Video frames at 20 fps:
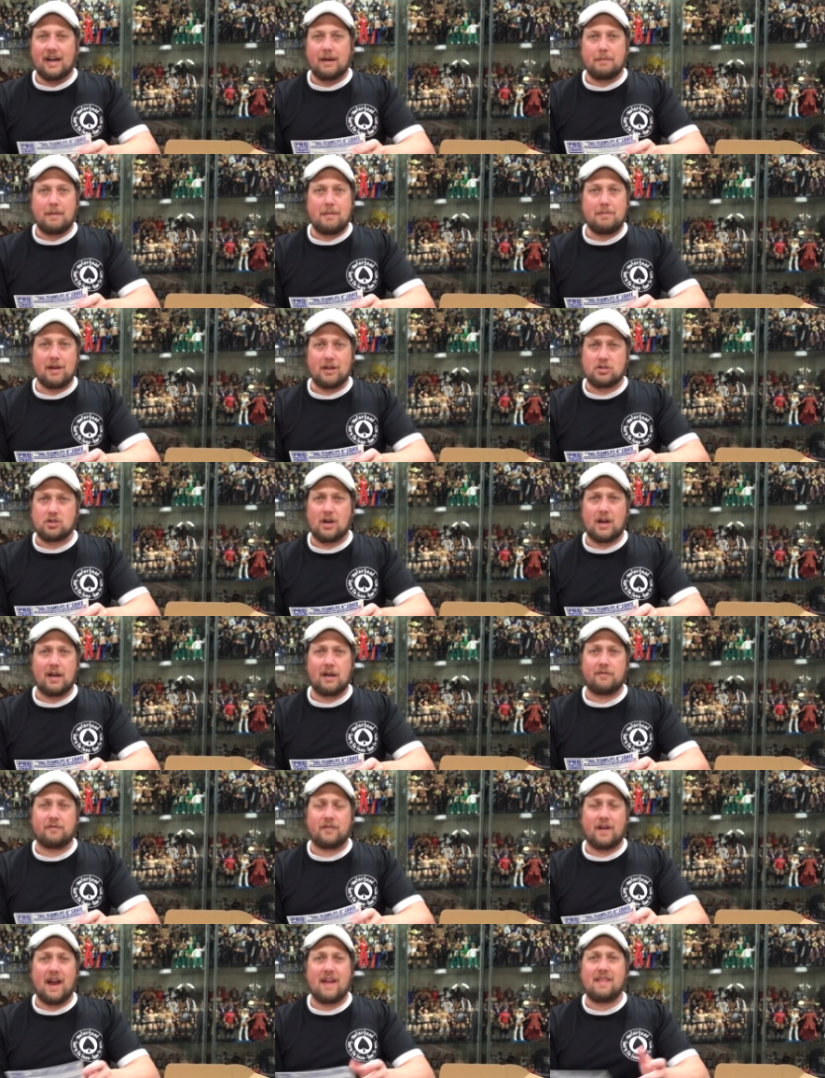Maybe I'll try to
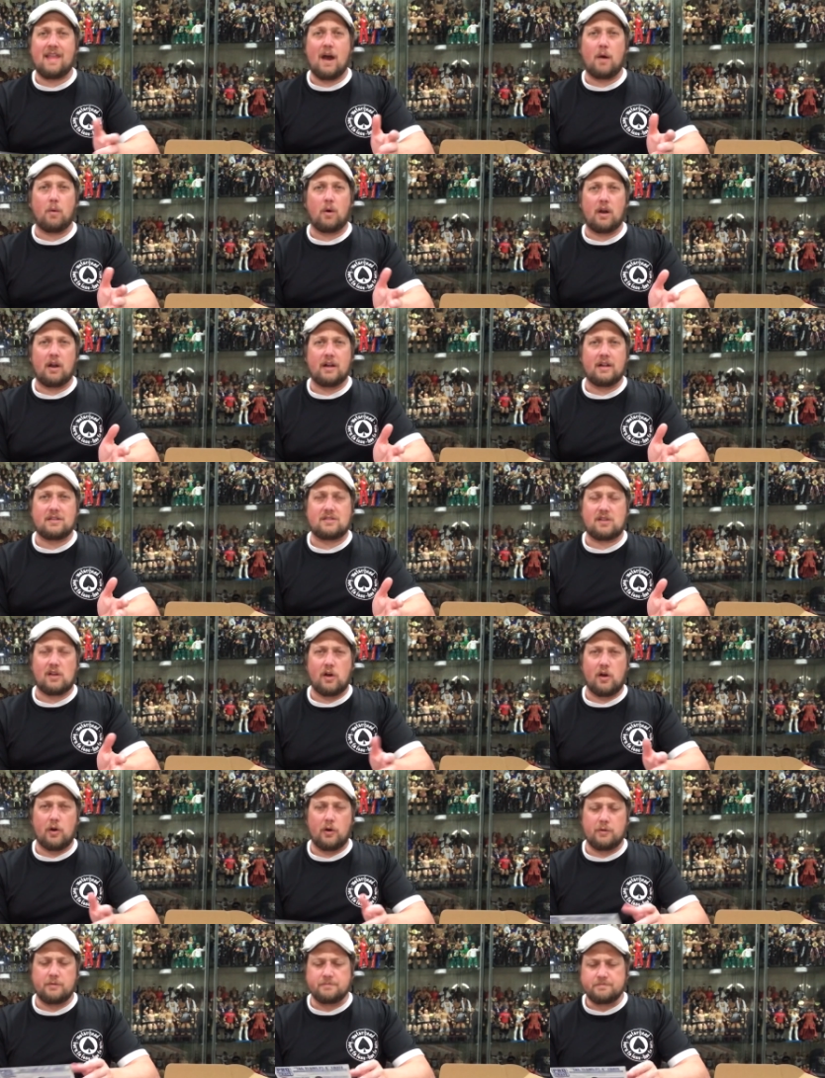find that one on its
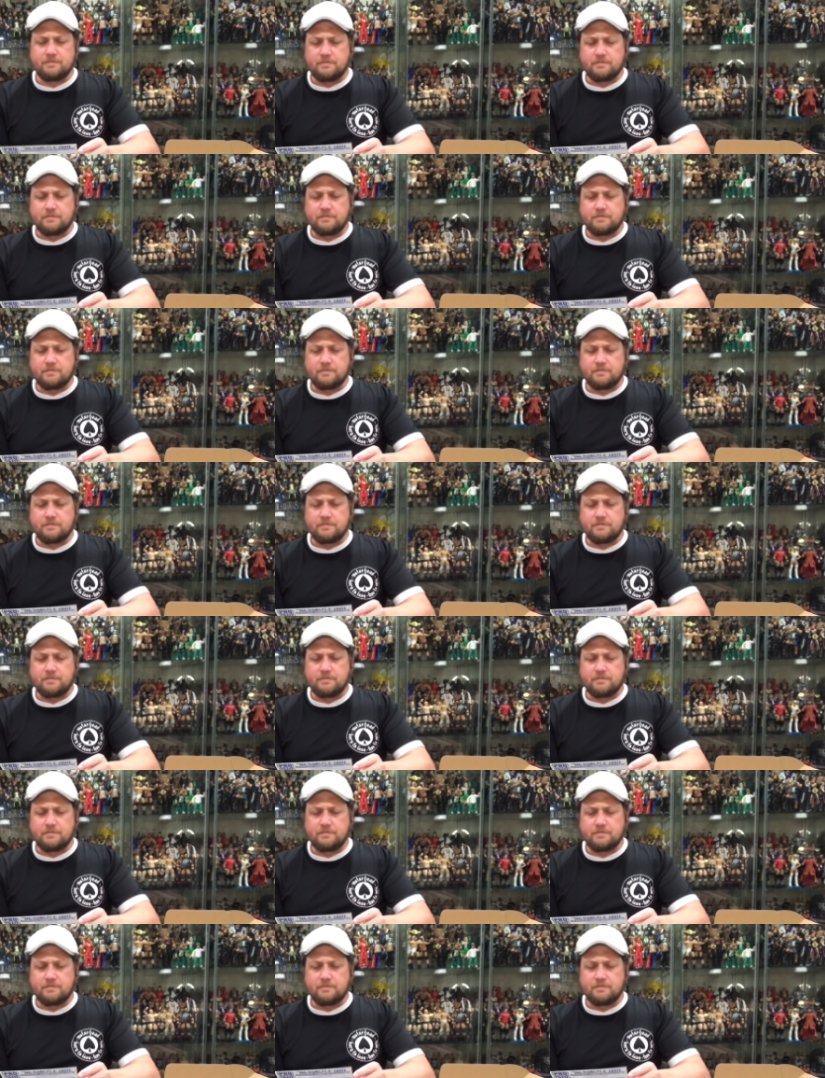own.